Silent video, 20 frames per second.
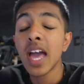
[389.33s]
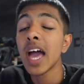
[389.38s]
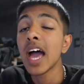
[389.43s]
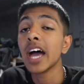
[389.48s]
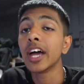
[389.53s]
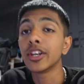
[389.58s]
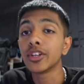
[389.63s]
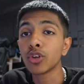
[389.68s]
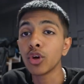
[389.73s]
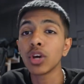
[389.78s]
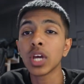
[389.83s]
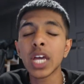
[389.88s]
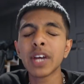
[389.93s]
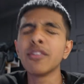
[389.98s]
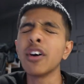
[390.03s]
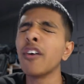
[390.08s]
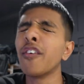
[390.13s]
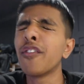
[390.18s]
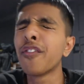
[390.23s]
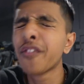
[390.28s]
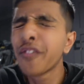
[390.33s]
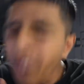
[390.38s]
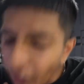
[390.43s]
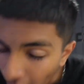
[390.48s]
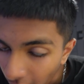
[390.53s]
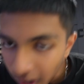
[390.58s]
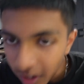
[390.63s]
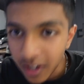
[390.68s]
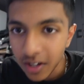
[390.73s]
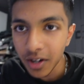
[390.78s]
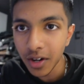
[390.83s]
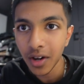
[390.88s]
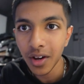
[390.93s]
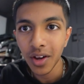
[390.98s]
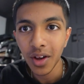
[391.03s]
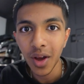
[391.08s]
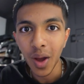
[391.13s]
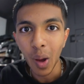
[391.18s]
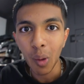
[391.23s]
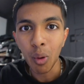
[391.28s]
and don't give a fuck
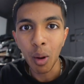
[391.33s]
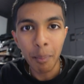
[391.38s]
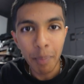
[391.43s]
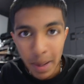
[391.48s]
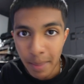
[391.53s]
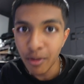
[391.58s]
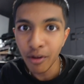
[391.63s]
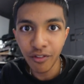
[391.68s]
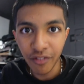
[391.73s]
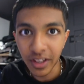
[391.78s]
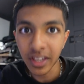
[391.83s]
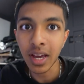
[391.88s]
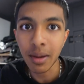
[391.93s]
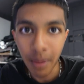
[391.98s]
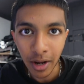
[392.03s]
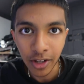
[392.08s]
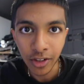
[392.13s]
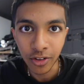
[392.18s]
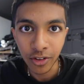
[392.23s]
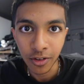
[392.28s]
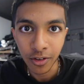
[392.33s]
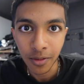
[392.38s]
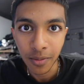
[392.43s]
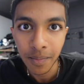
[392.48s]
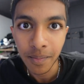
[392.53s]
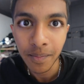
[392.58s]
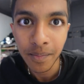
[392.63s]
what people think about you.